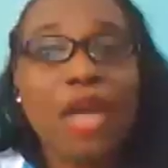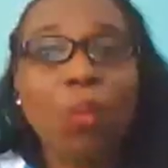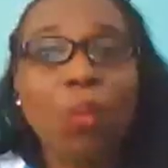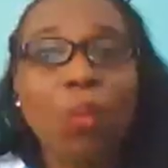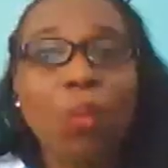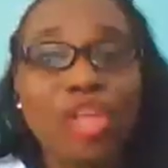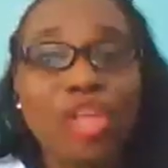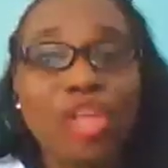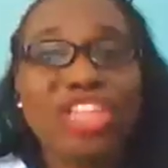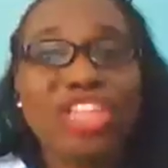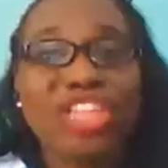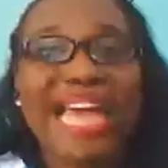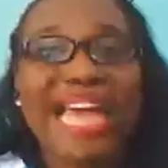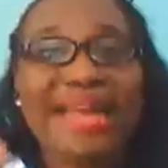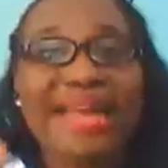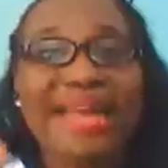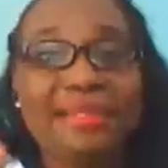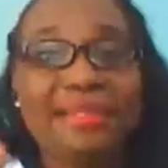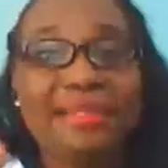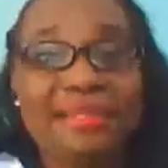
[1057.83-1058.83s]

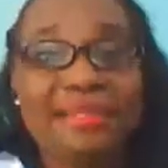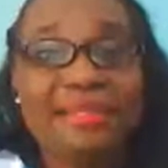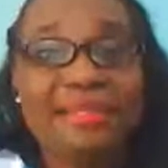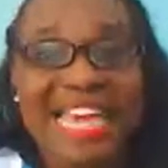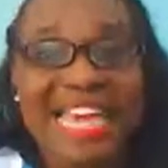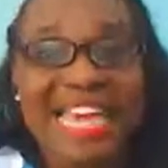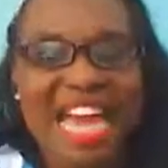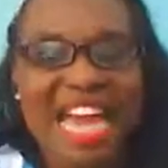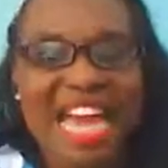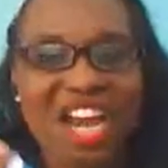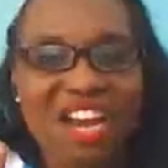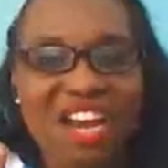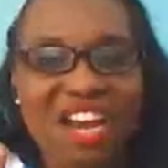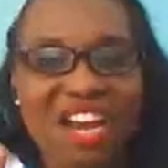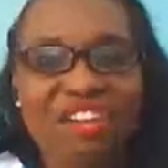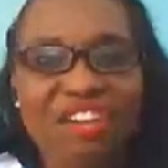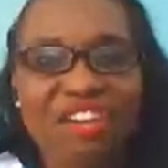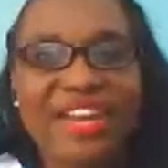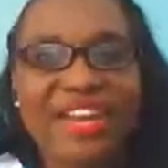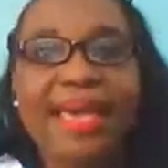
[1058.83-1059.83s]
and seeing and
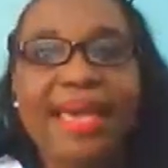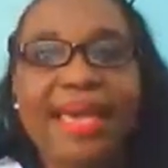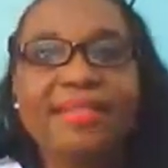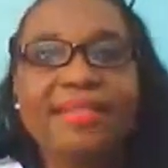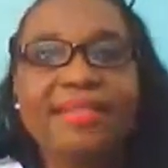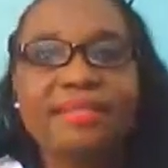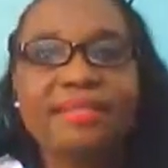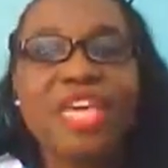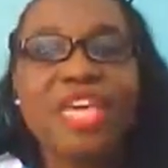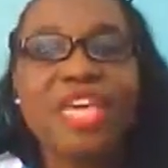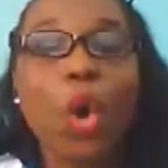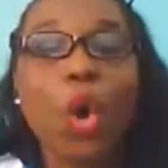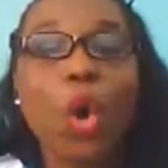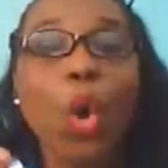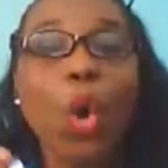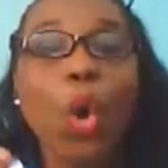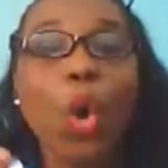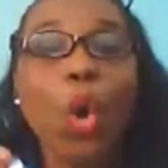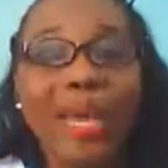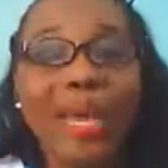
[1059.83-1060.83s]
learning to see
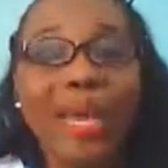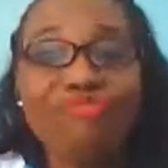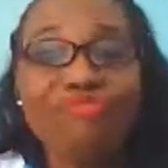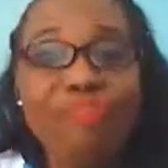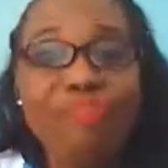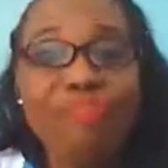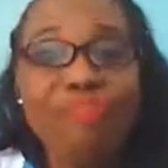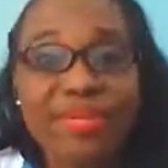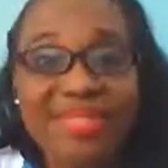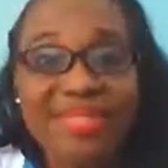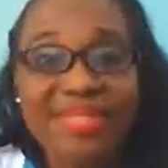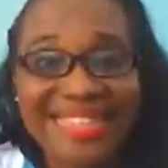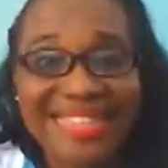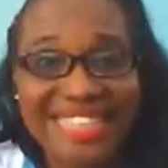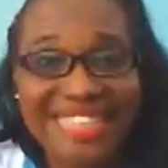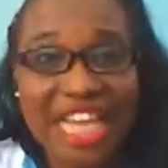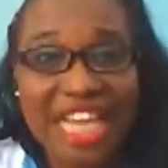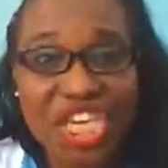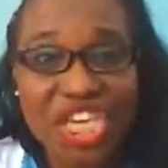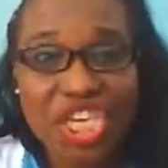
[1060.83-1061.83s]
who is
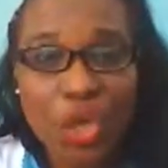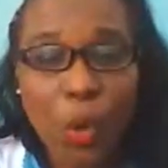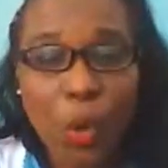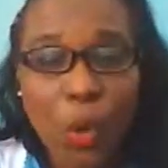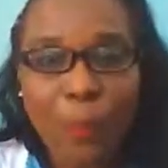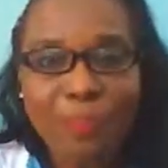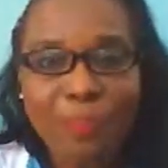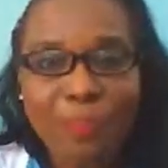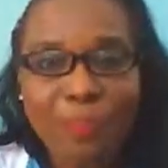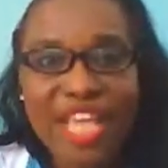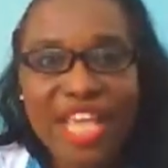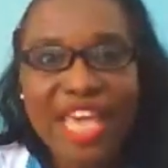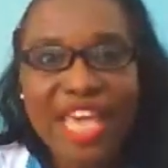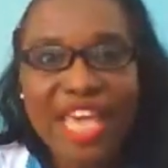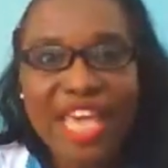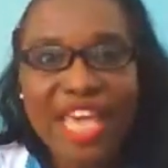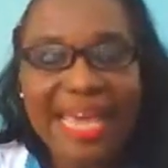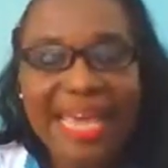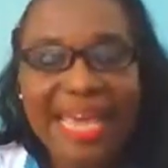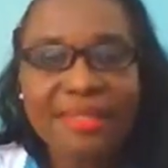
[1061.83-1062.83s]
representing you
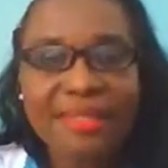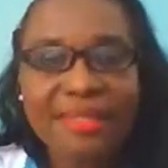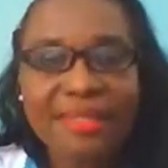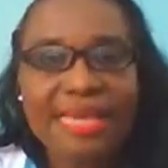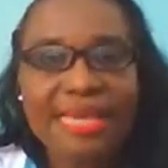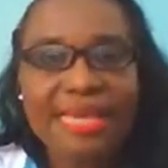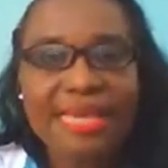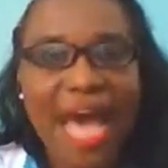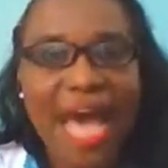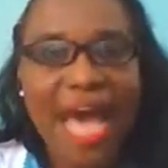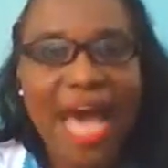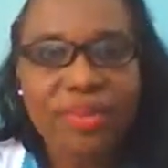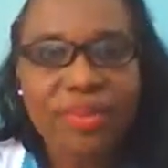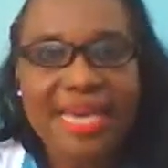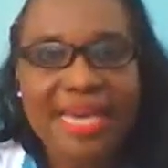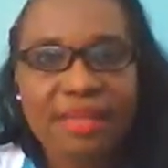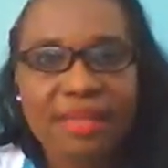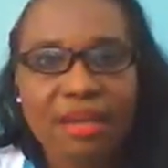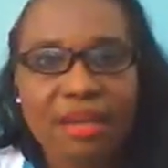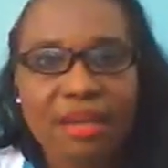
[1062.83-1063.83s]
in these
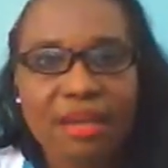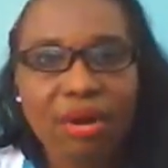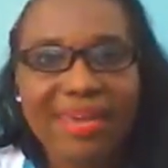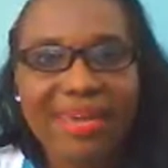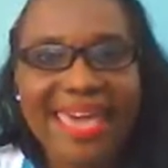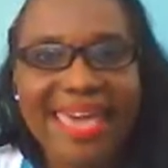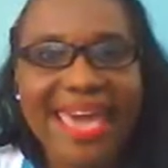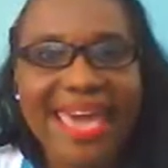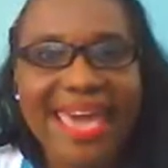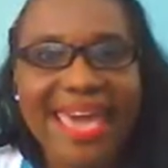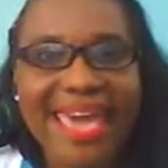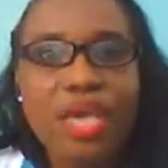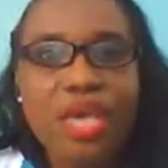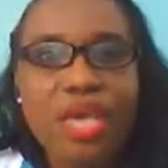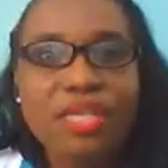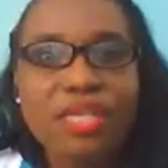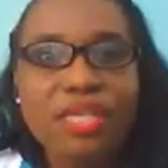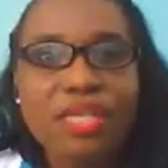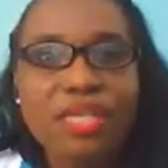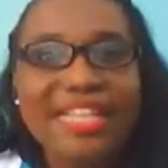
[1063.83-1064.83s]
houses, okay?
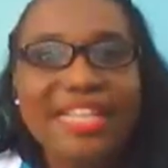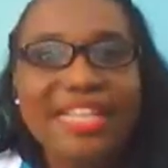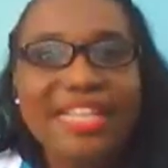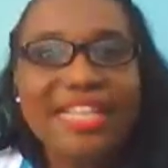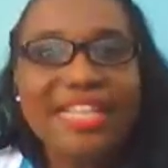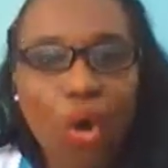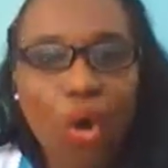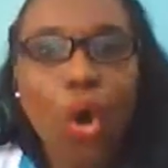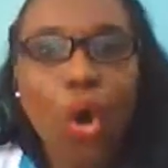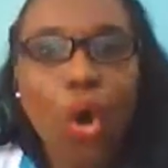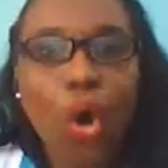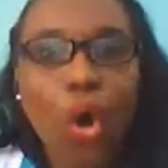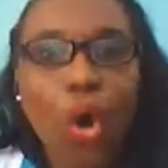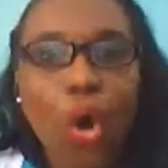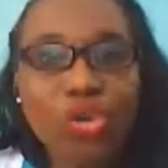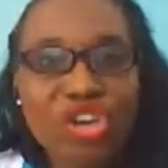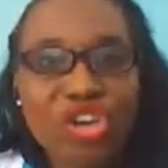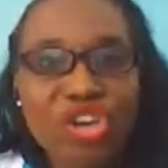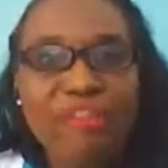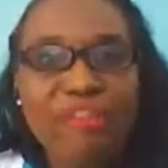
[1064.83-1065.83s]
You need to know
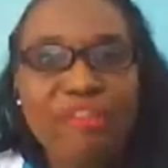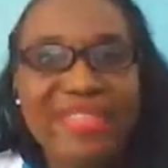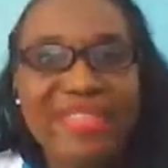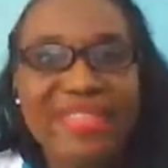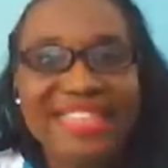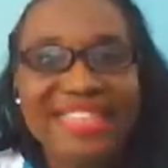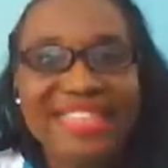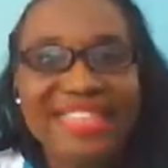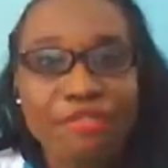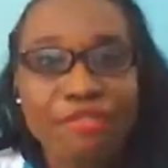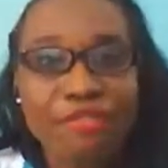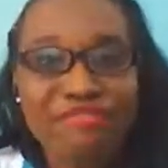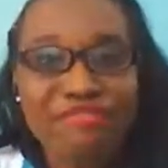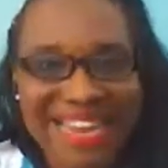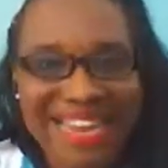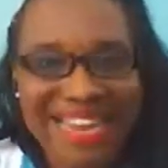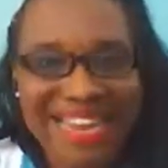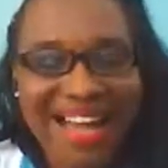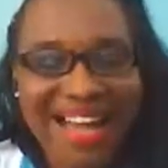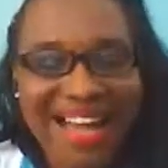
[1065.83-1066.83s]
who your representatives
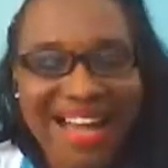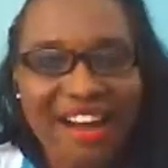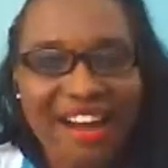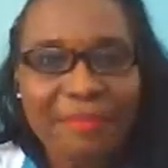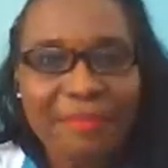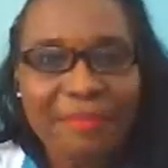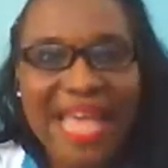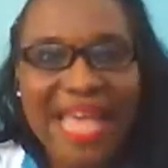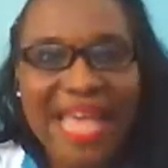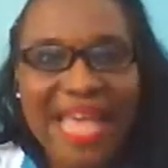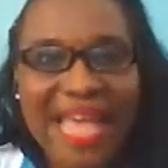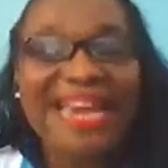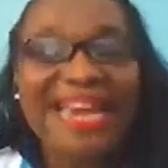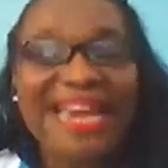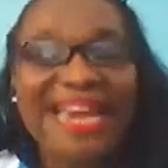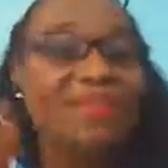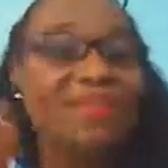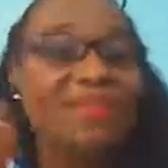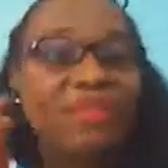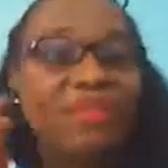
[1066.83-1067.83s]
really are and
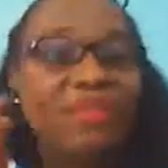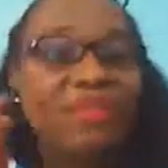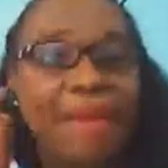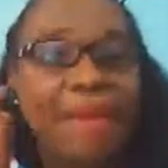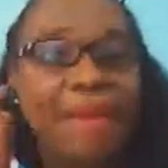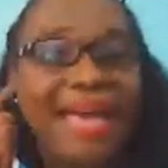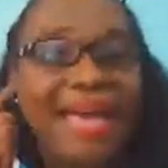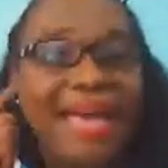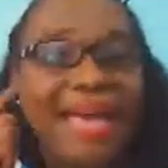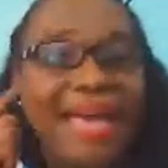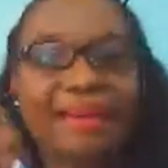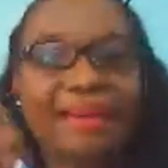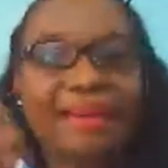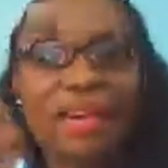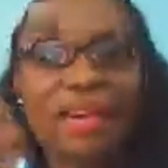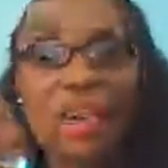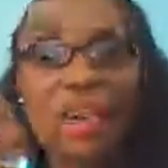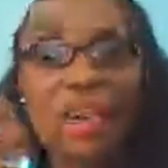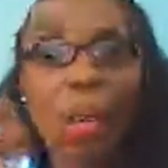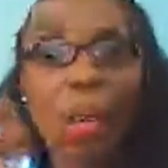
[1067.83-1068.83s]
listen to them and
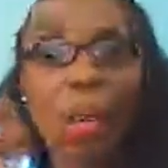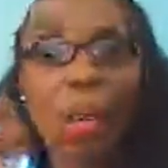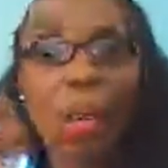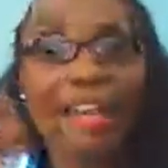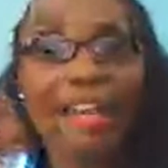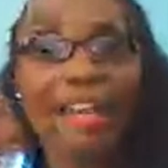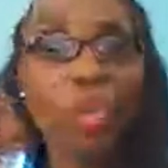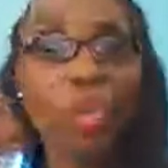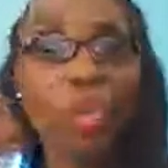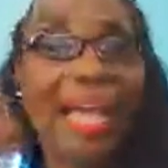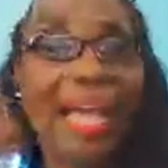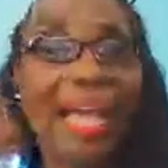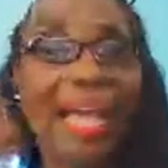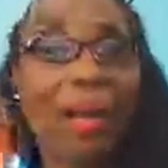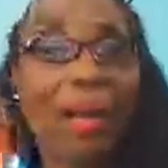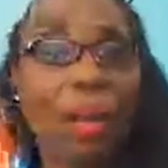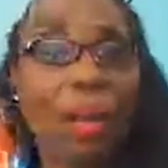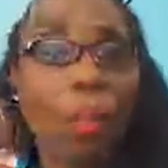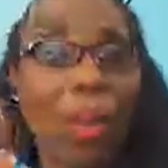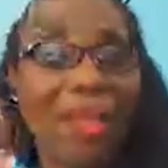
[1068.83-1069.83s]
see what they're doing
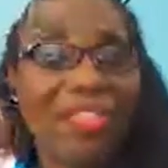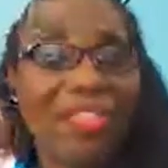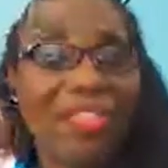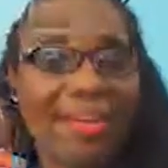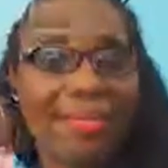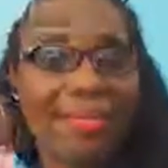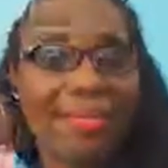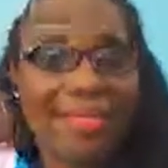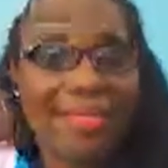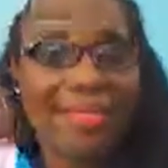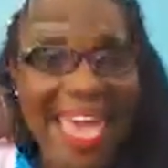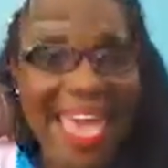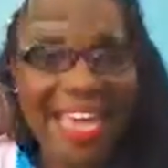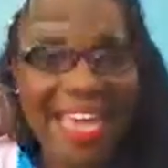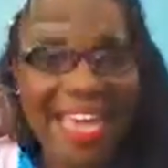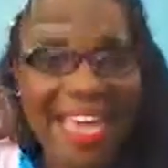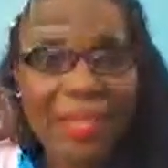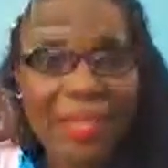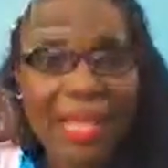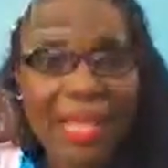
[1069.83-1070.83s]
and what they're
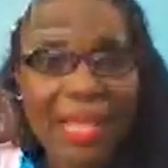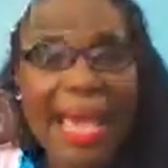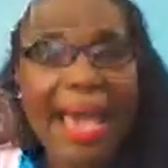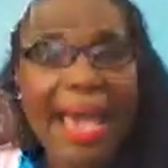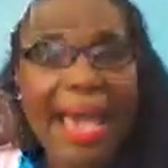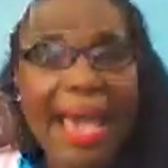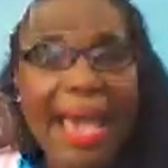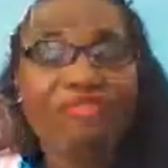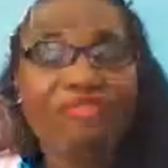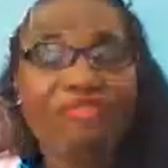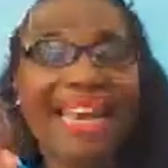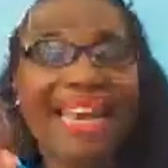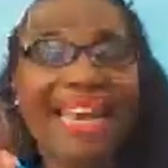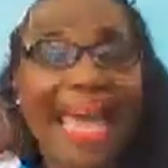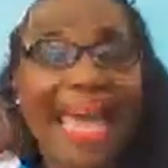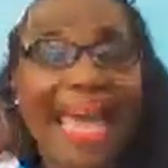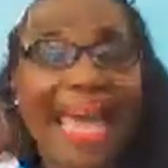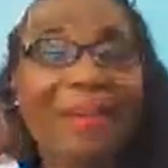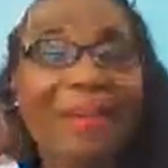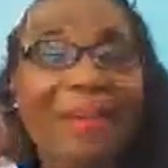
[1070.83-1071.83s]
saying as it
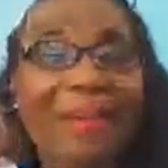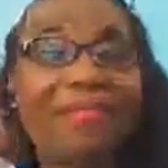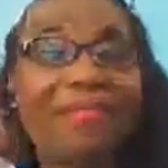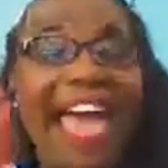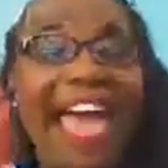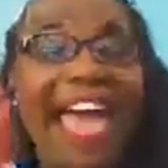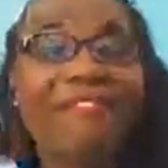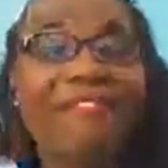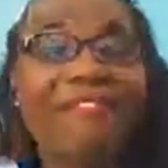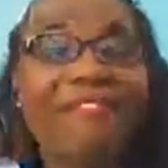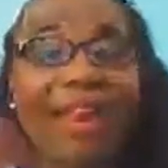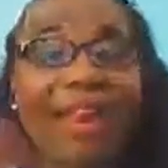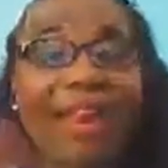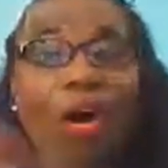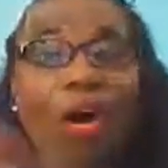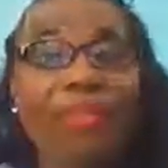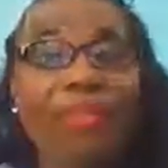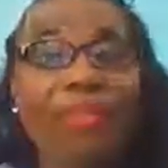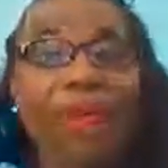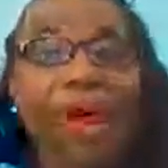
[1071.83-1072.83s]
relates, because every
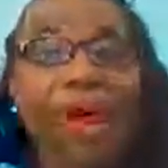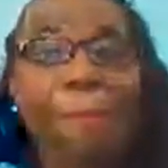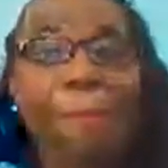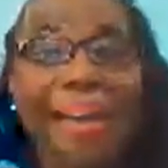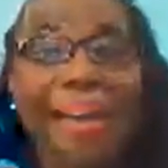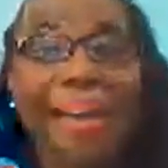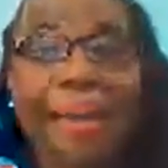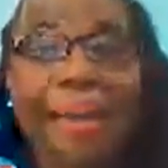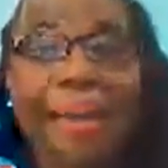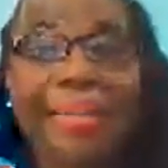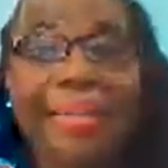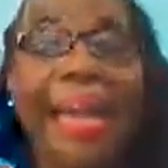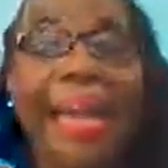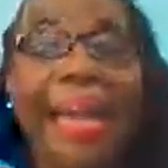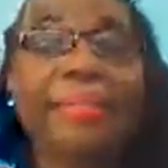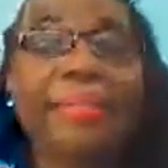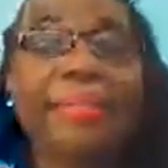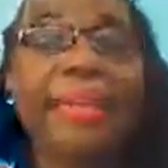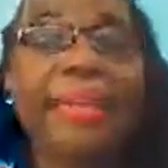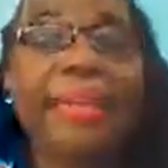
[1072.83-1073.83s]
law that they pass,
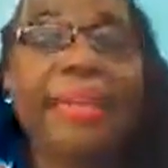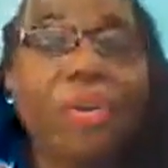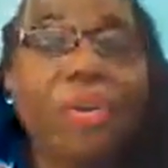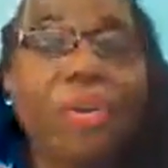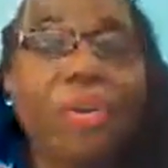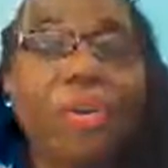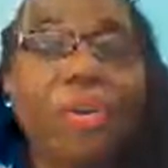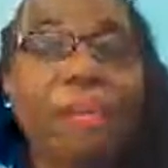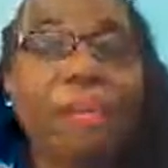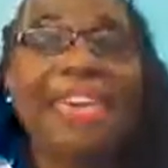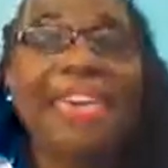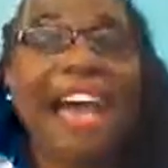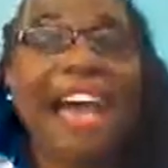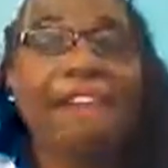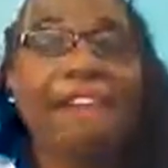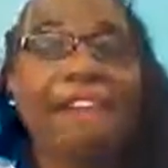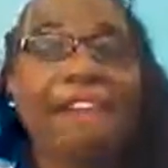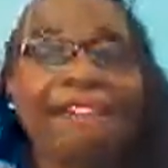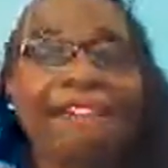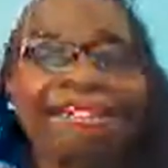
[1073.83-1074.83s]
guys, is going to be
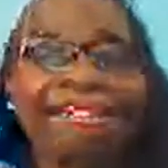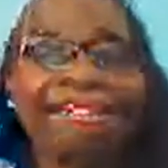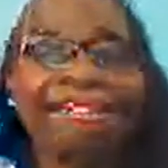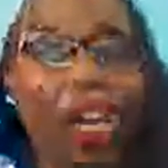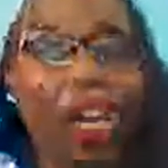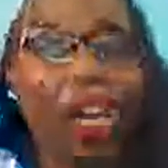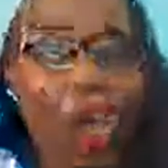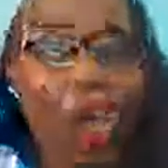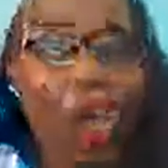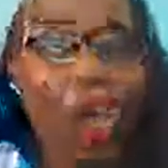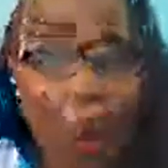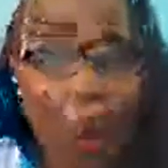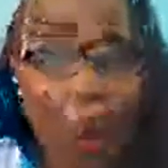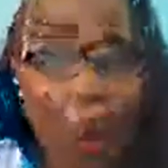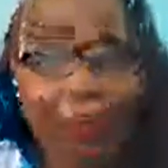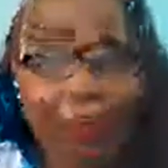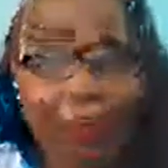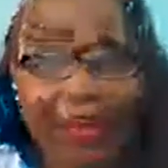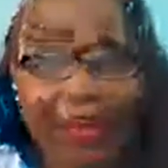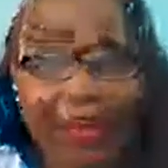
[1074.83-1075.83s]
affecting you.